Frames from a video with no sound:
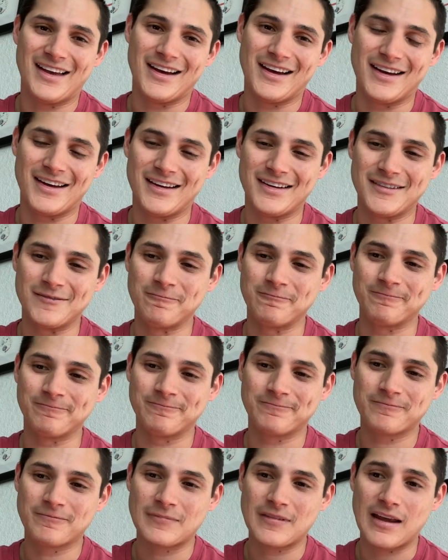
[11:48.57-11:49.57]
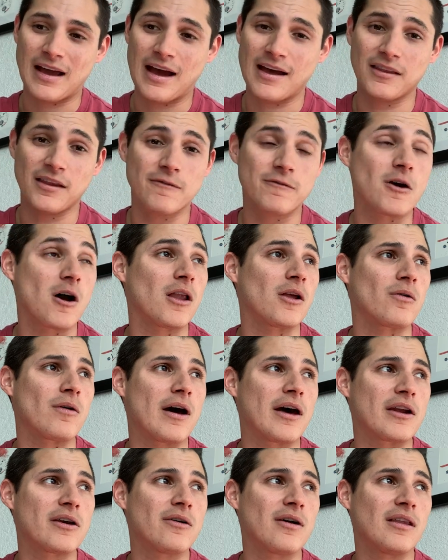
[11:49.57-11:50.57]
I love
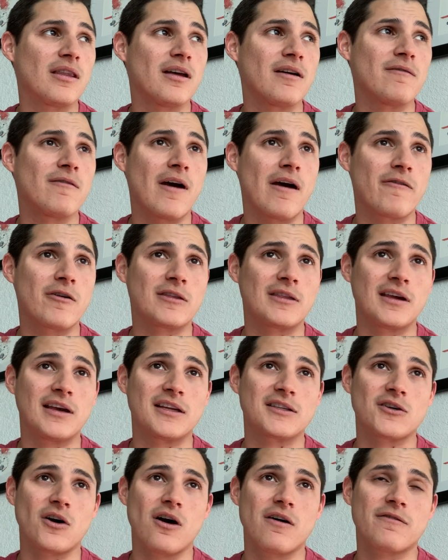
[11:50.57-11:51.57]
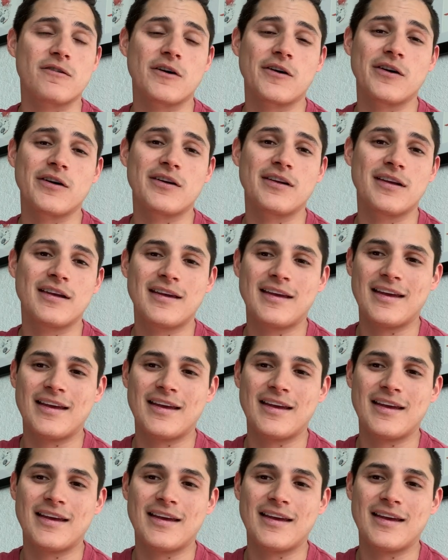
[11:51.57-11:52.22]
Colorado. I love everything it's offered.